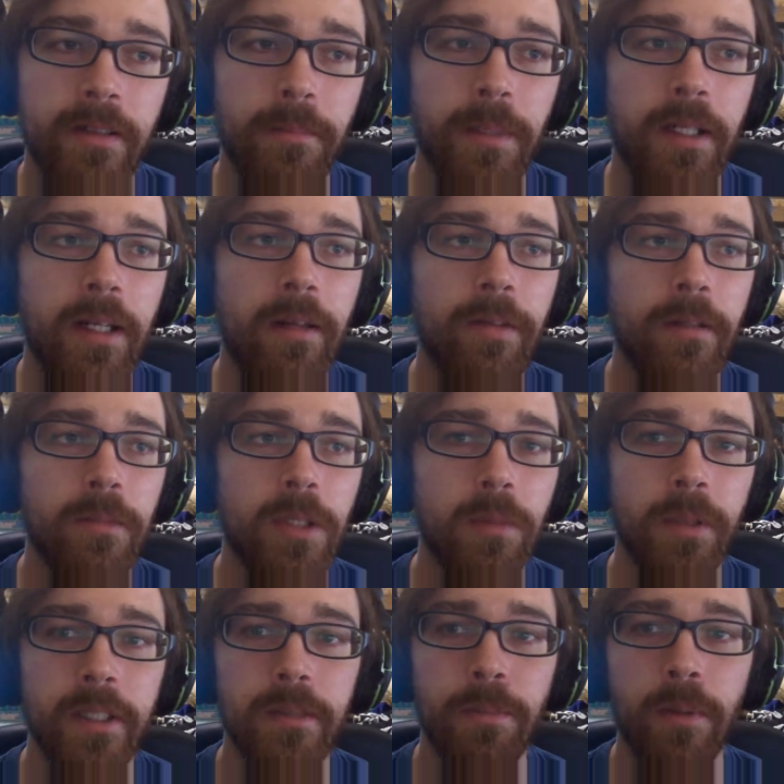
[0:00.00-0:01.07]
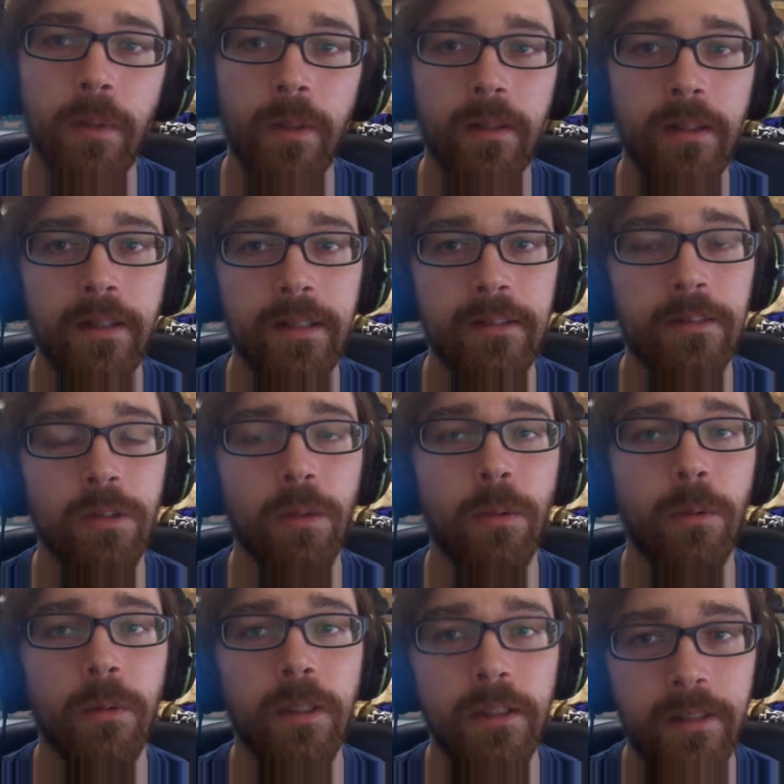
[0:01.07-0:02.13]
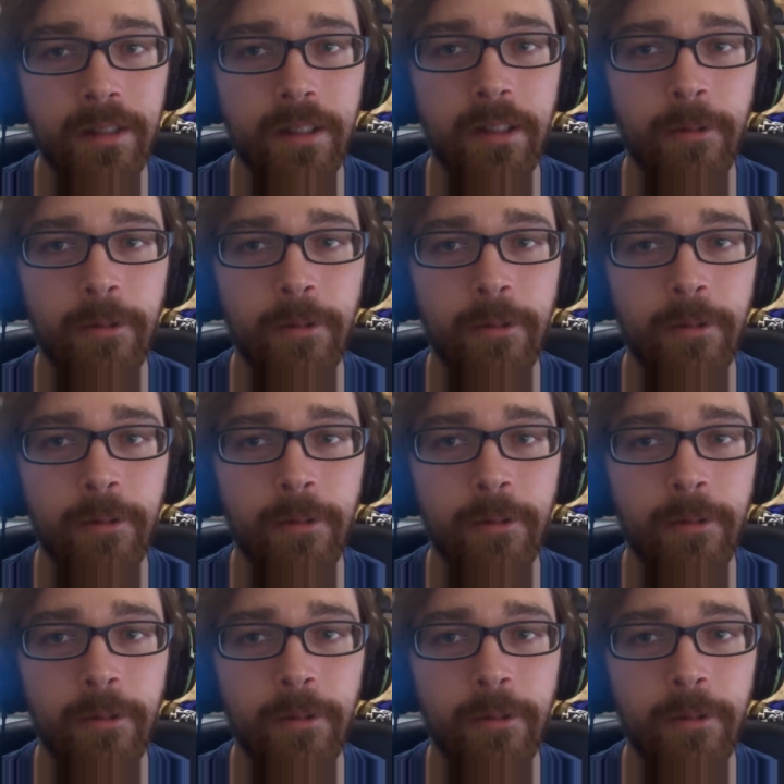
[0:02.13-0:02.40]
but an FM2 Plus board, like there's a really